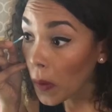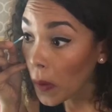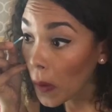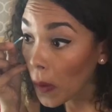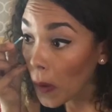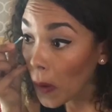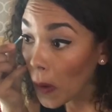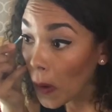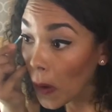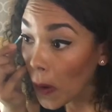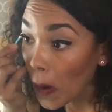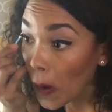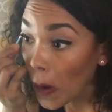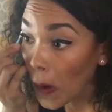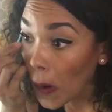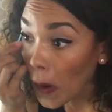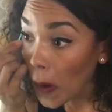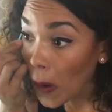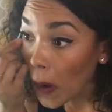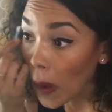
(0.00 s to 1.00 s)

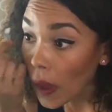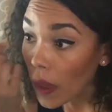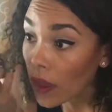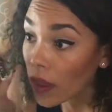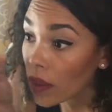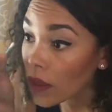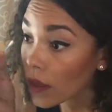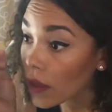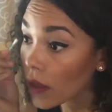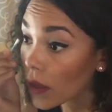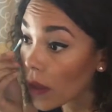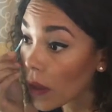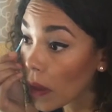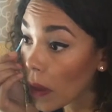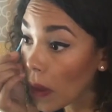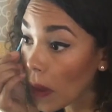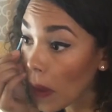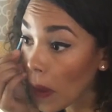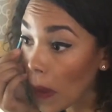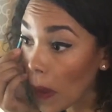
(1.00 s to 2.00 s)

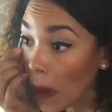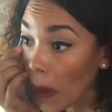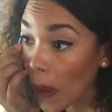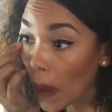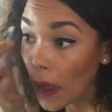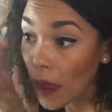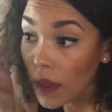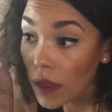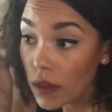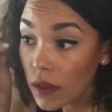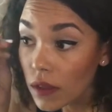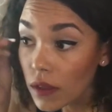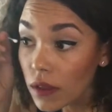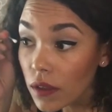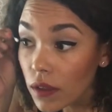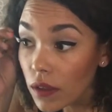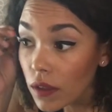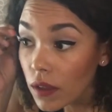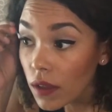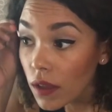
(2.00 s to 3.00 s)

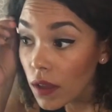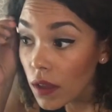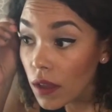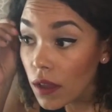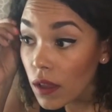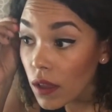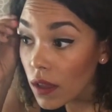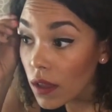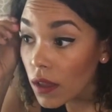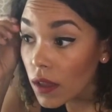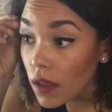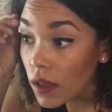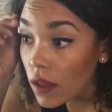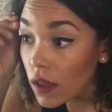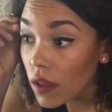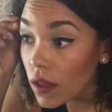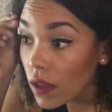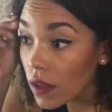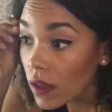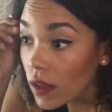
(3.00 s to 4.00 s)

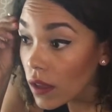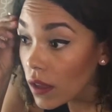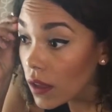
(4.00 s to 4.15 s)
[no speech]